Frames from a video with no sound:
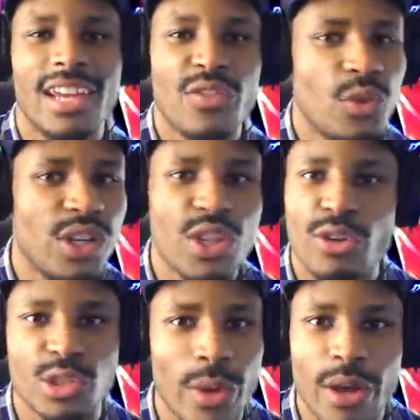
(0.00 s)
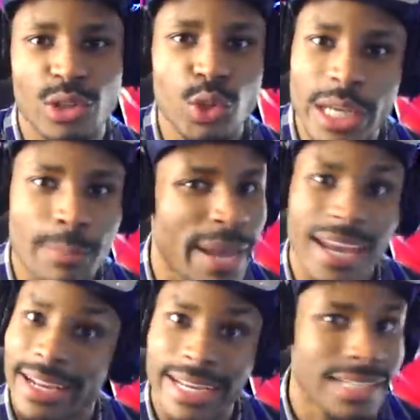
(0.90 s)
If one of those whales who get
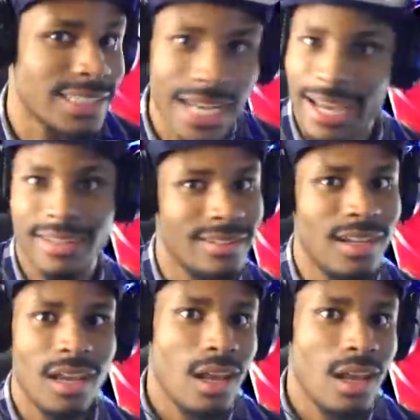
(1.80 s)
paid and get checked and